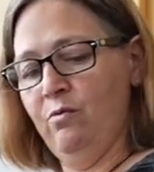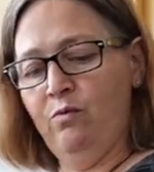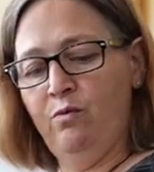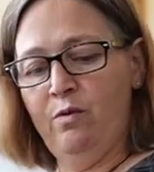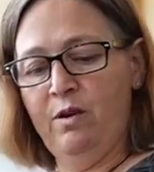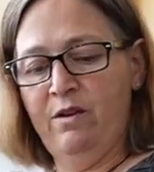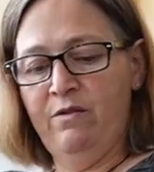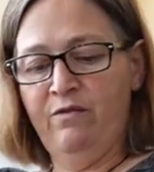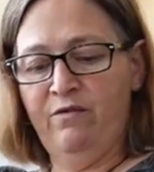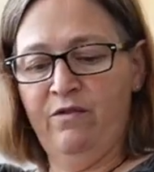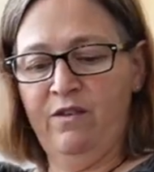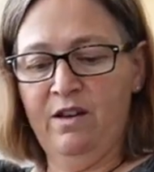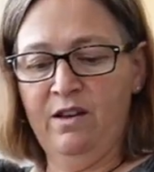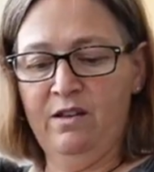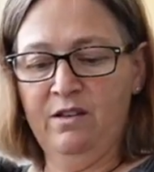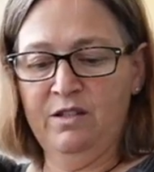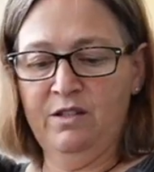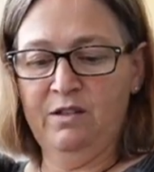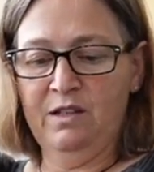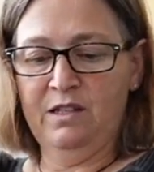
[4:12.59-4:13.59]

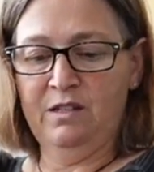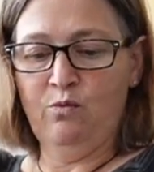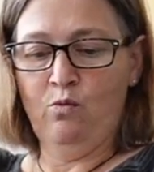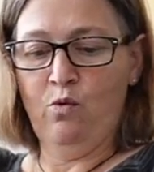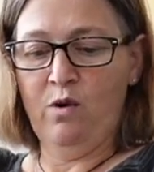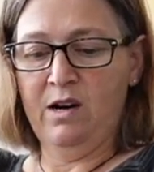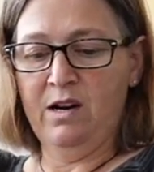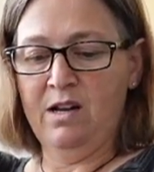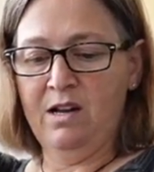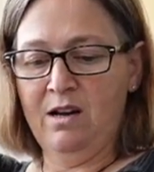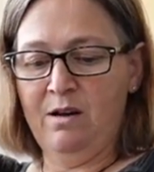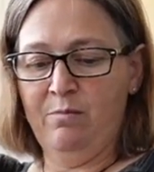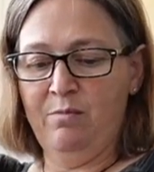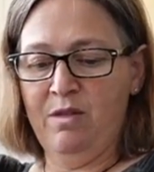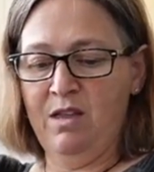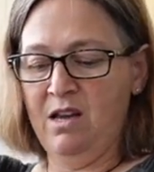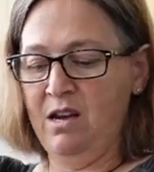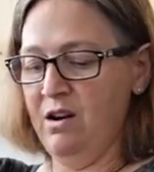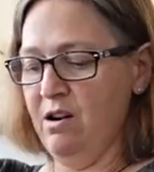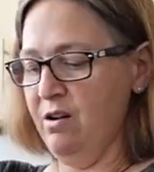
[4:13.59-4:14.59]
refill, so that's 1 cup
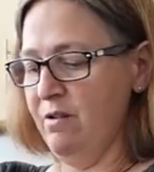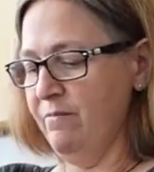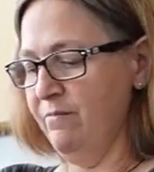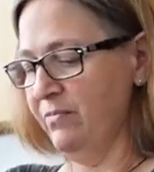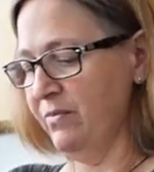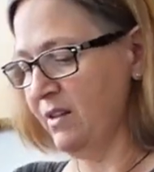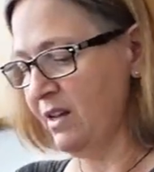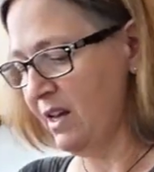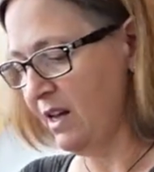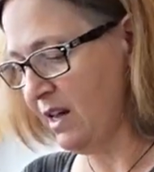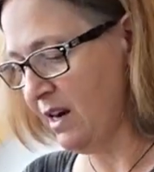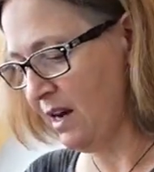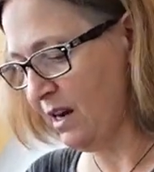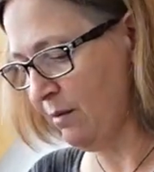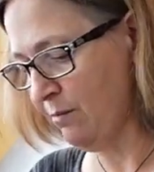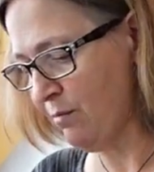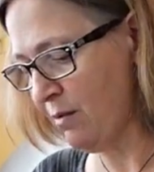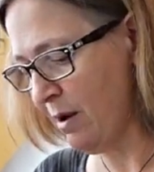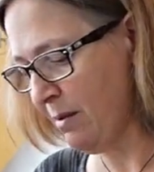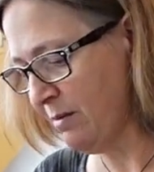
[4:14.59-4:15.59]
there. And I
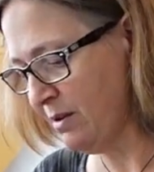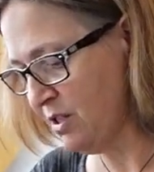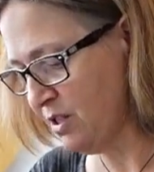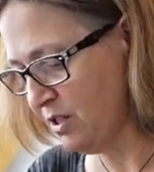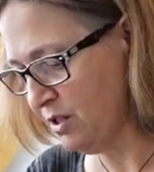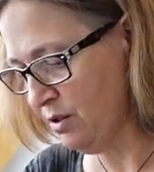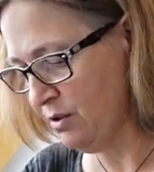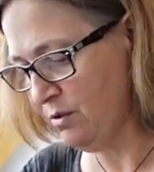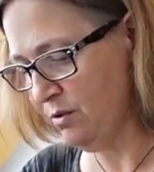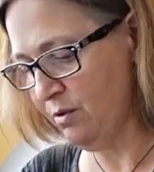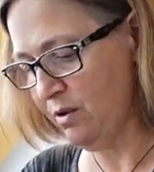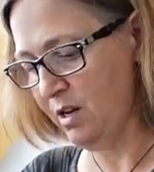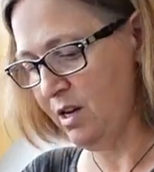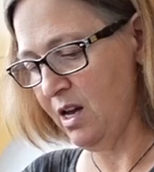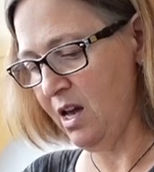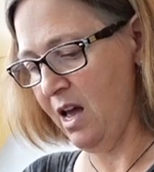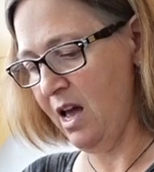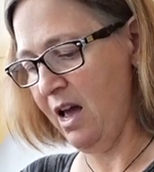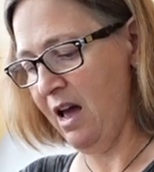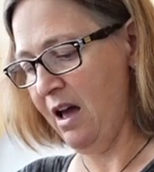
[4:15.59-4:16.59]
can probably do
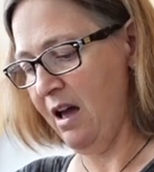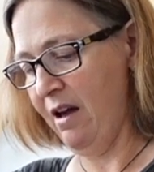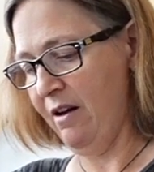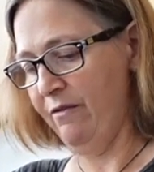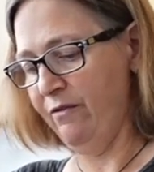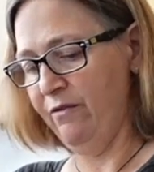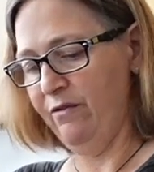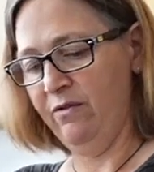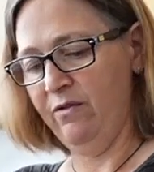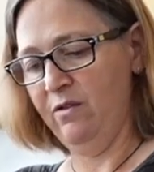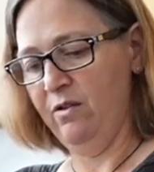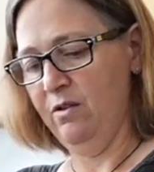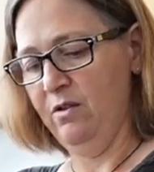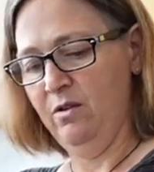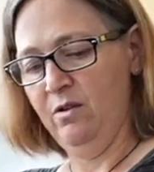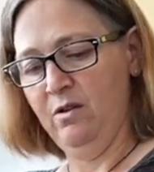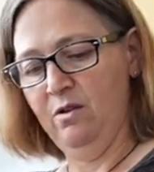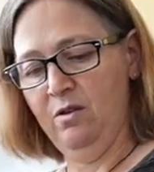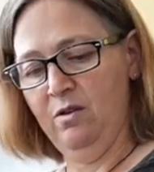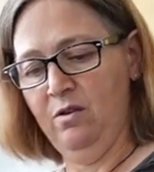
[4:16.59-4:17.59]
a 1/2
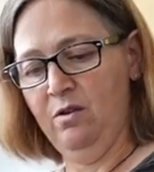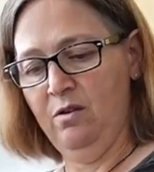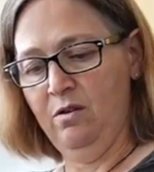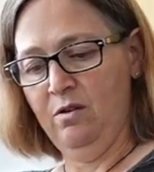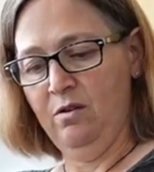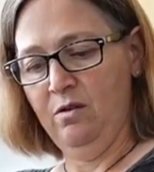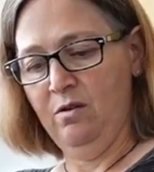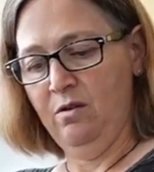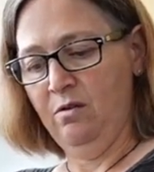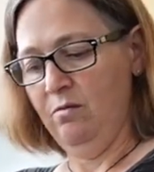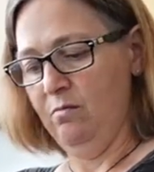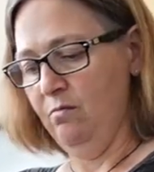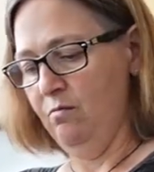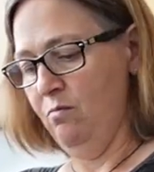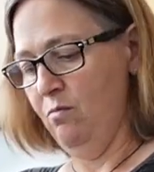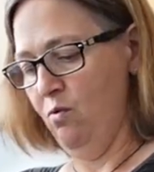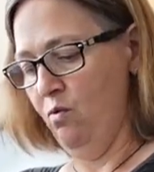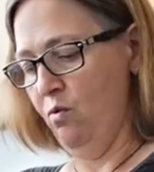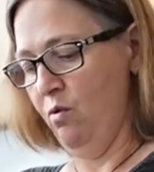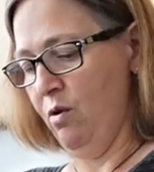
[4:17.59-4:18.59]

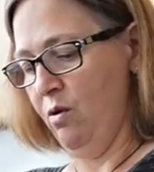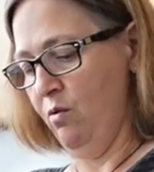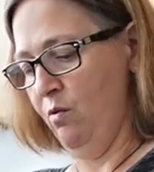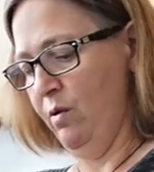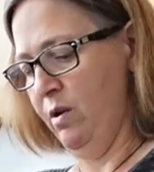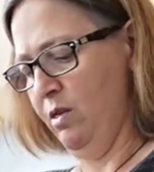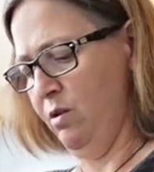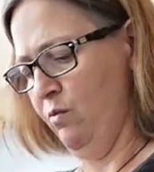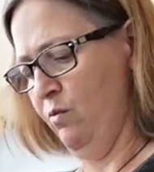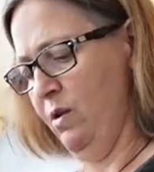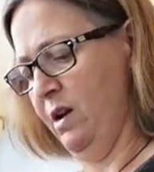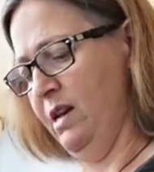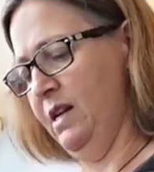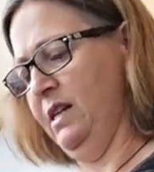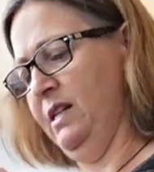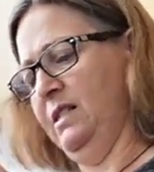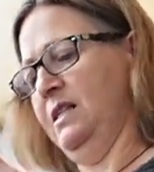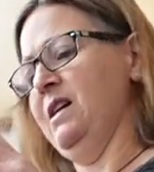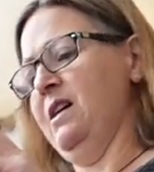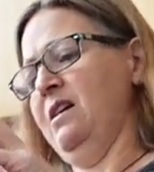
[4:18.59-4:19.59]
more with what
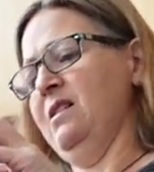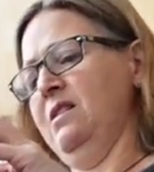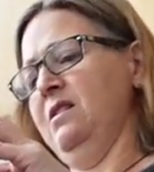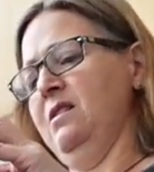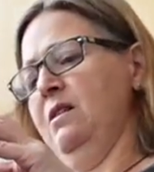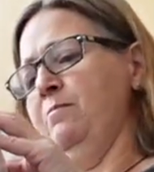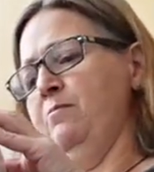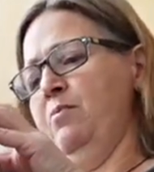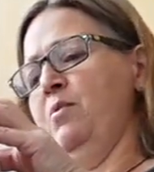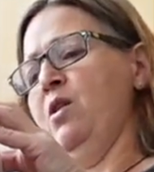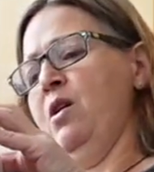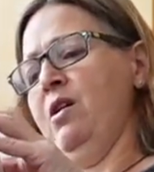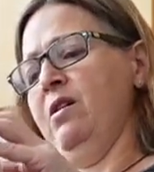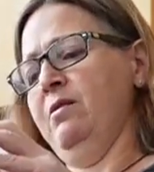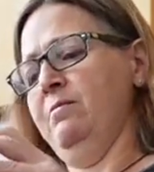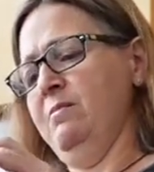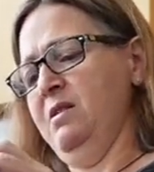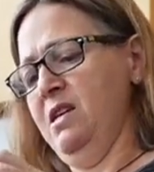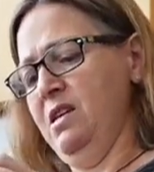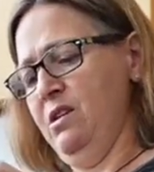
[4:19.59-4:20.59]
is at the
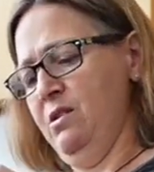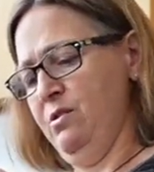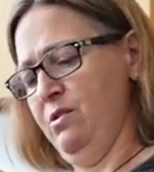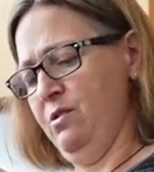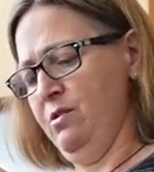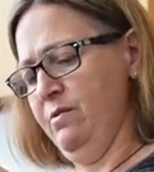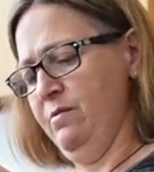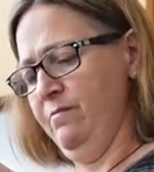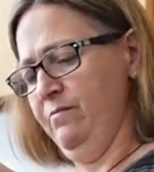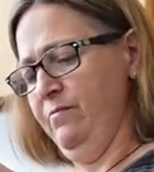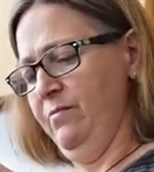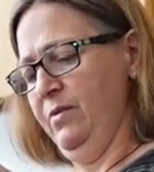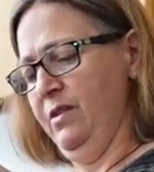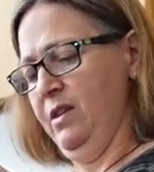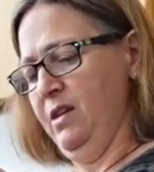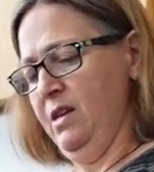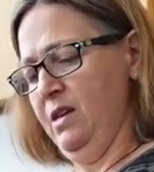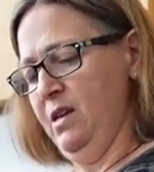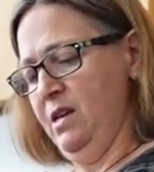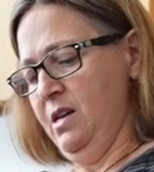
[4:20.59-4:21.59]
bottom here.
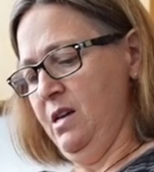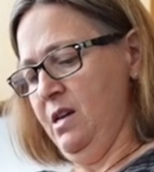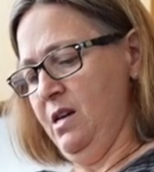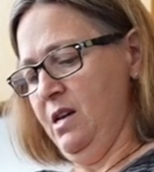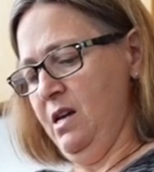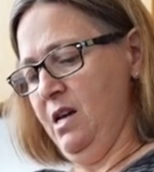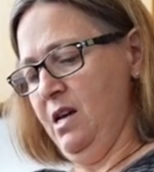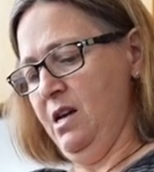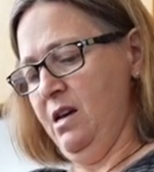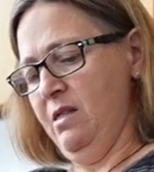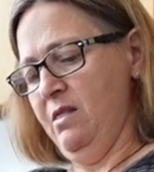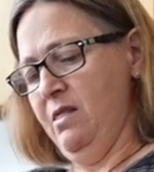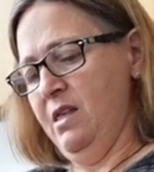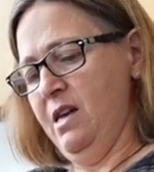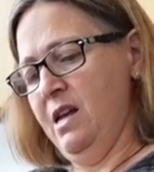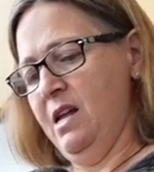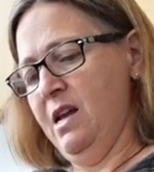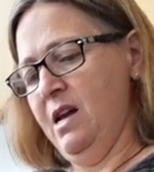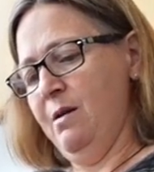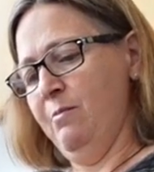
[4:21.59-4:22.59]
And
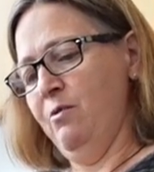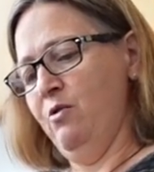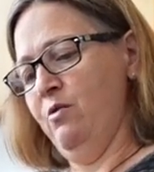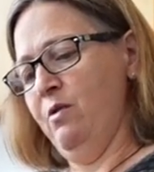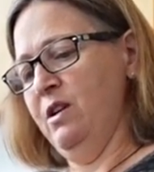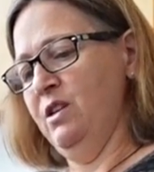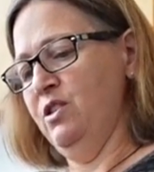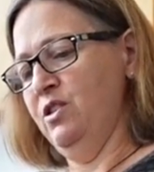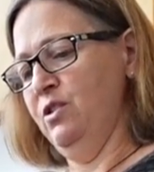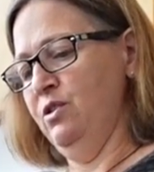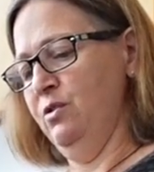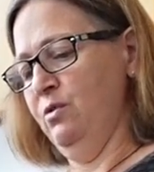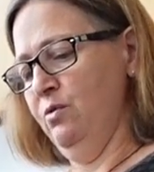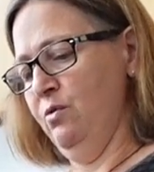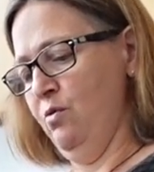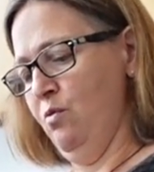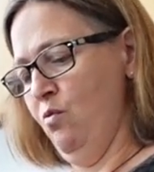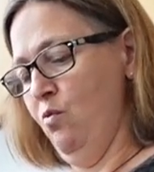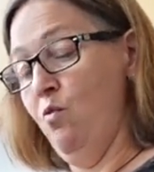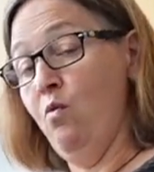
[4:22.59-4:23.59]
then I'm going
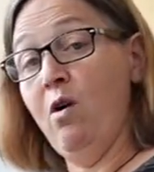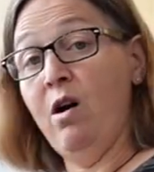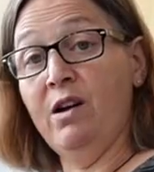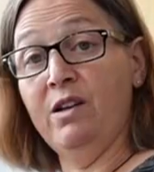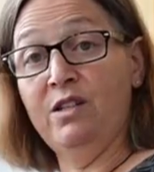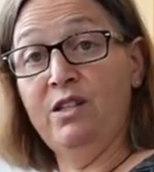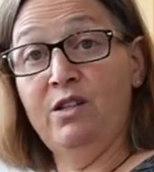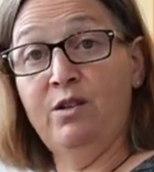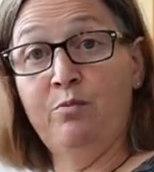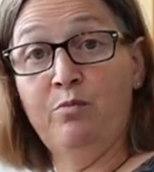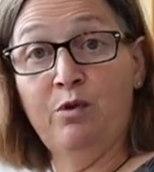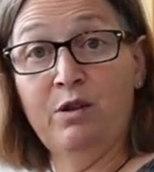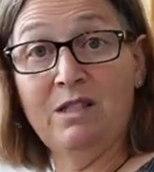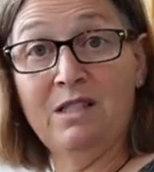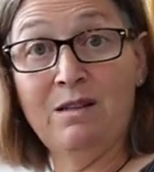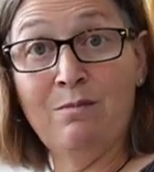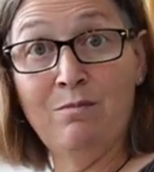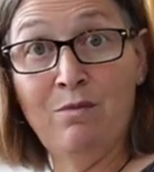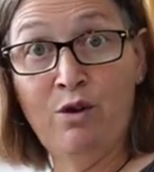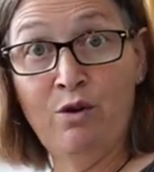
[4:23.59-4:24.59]
to want to put
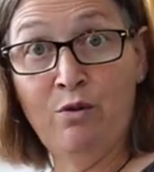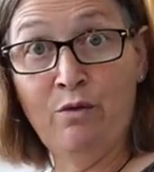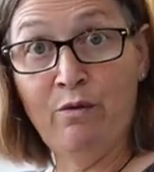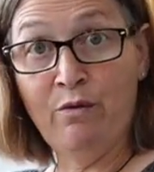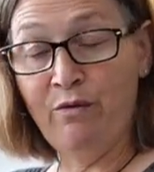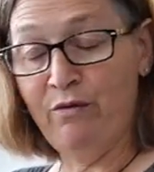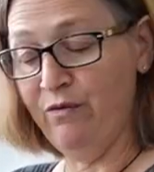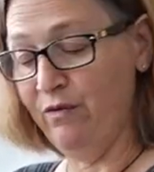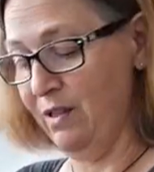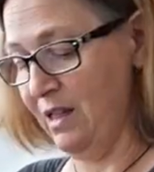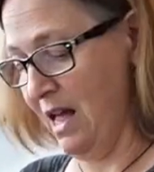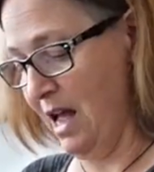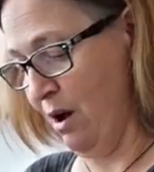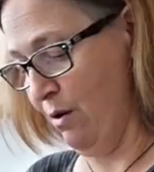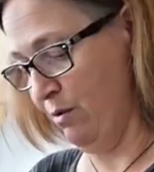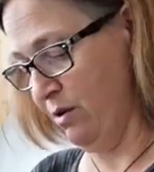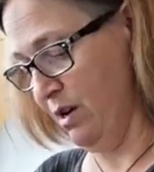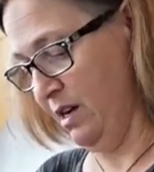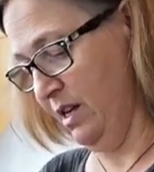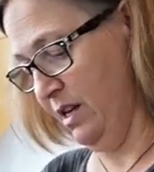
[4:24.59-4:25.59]
some new
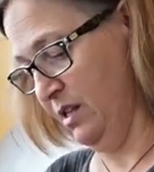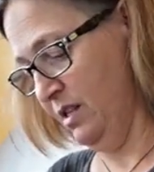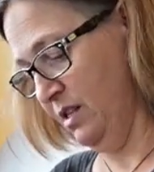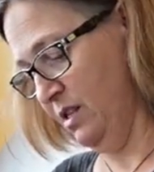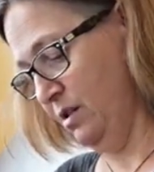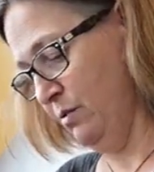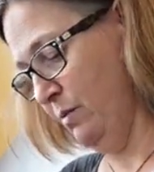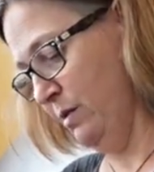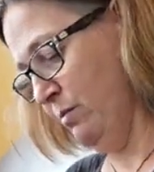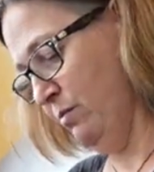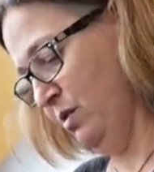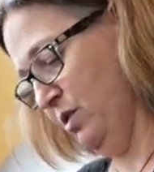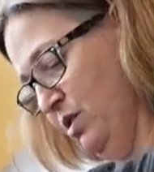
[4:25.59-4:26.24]
flour in, so we will